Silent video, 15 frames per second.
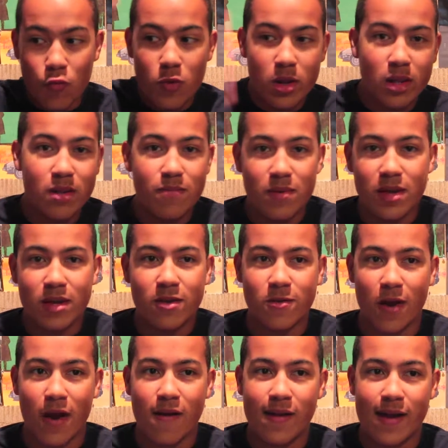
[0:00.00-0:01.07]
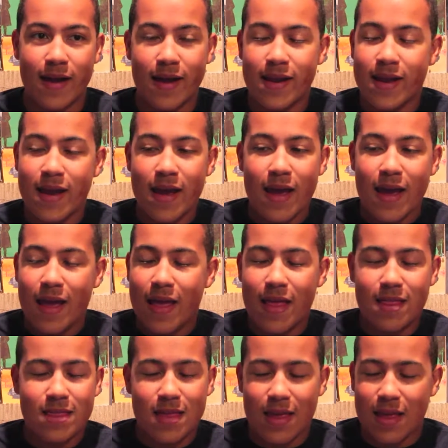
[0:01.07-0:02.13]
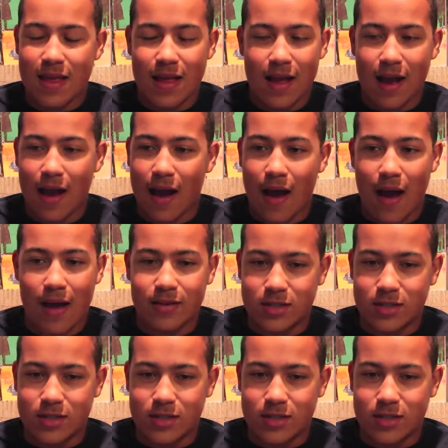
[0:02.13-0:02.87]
really big crown hat. I